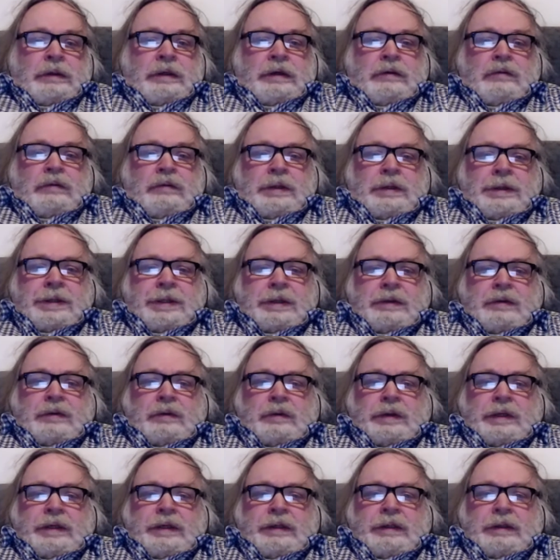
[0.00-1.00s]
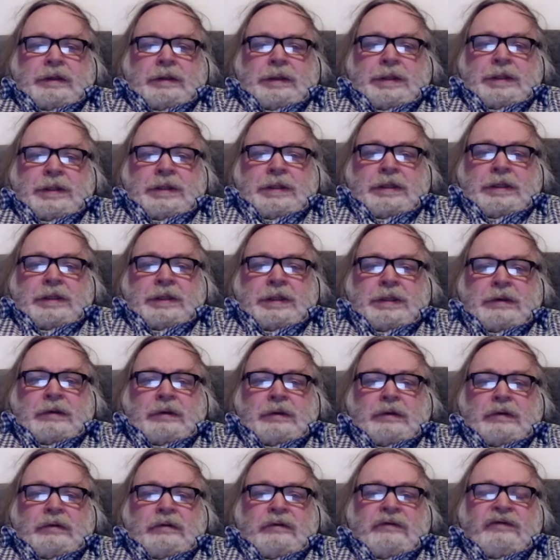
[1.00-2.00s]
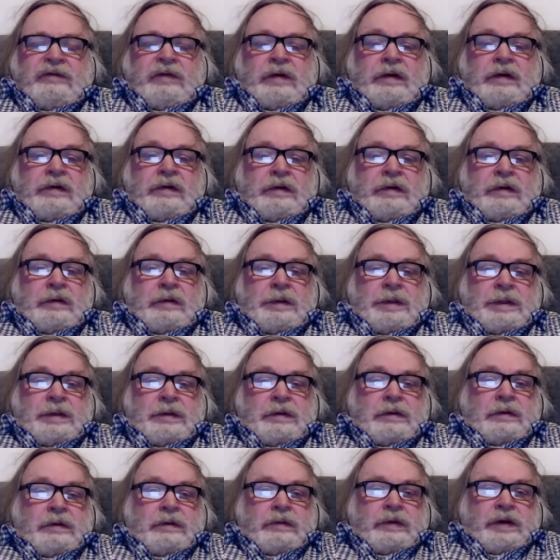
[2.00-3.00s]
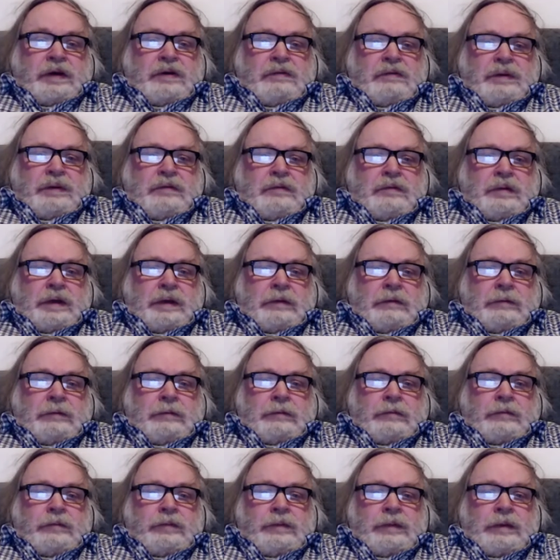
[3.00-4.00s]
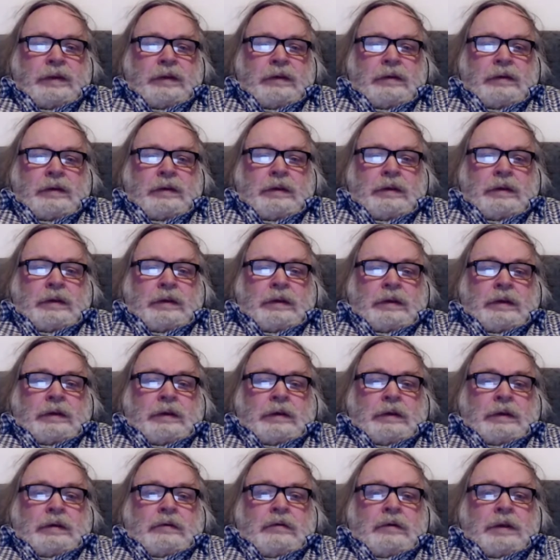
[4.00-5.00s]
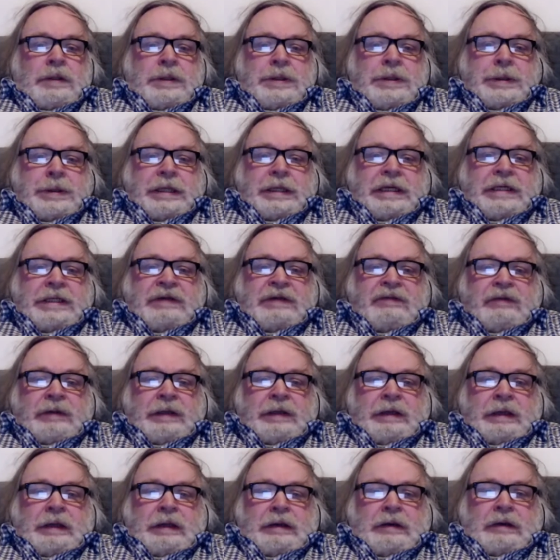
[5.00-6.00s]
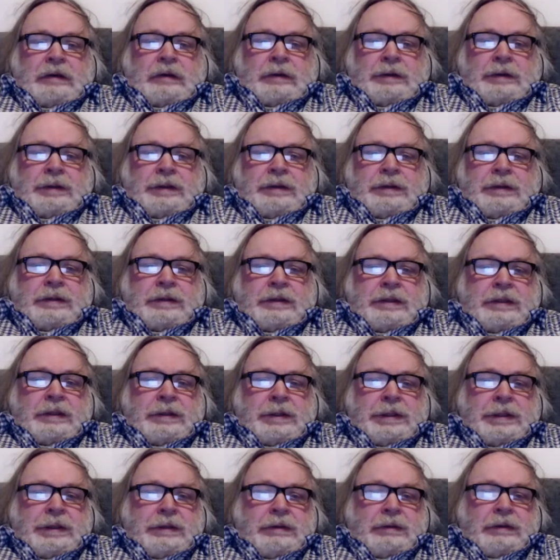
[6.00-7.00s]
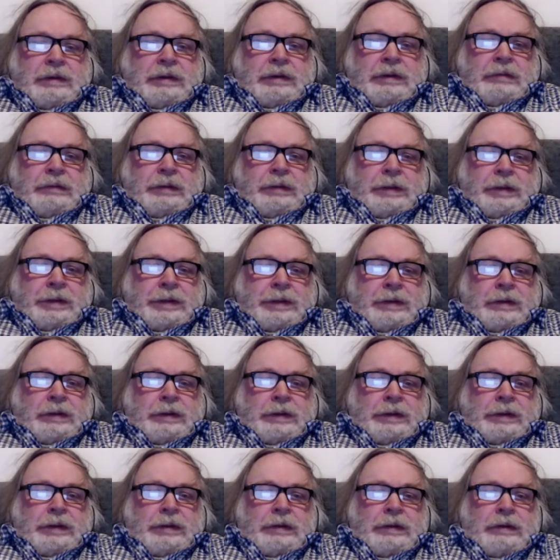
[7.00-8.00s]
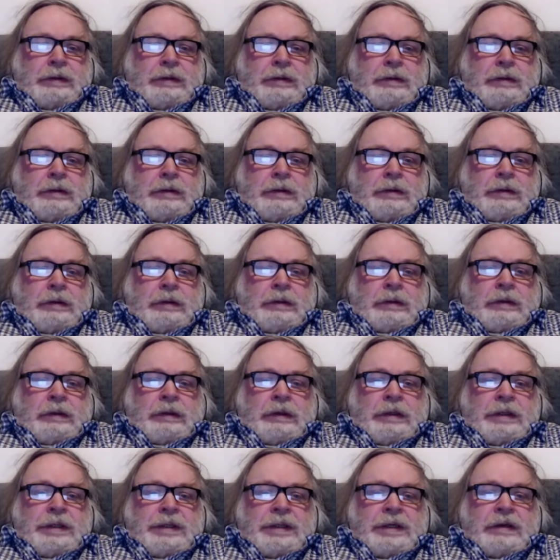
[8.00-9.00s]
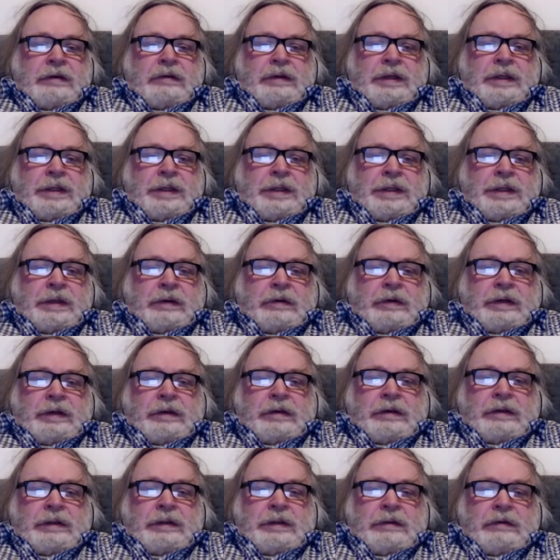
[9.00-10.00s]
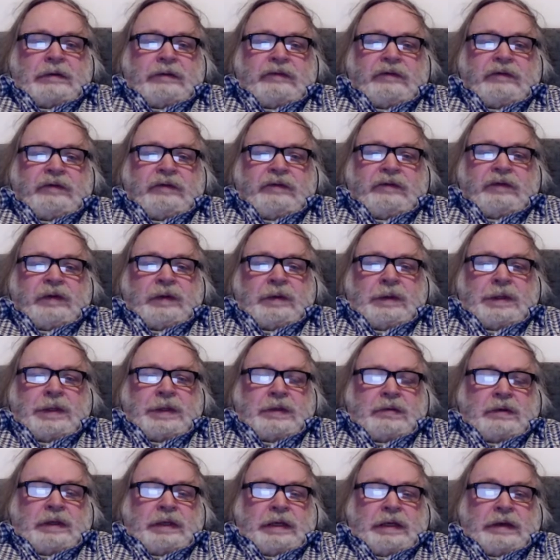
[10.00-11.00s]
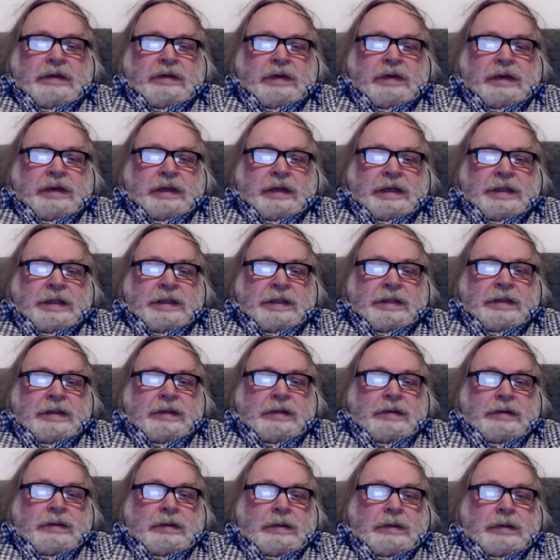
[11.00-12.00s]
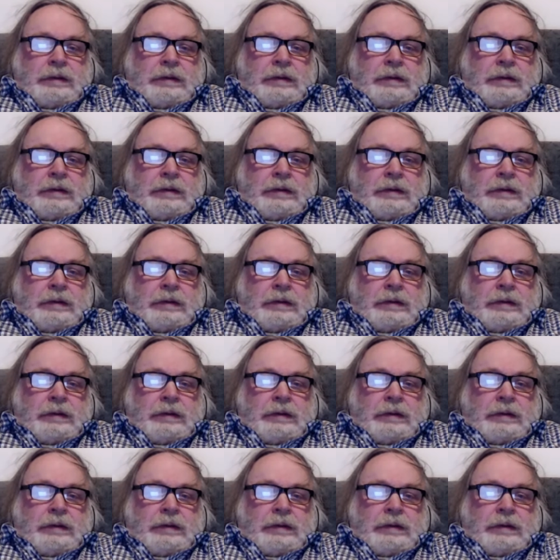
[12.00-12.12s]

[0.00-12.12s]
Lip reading: There was an Oriental church, older and far older than the Roman one, which faithfully hung on to the teaching of the apostles. It's known historically to have refused to allow the Latin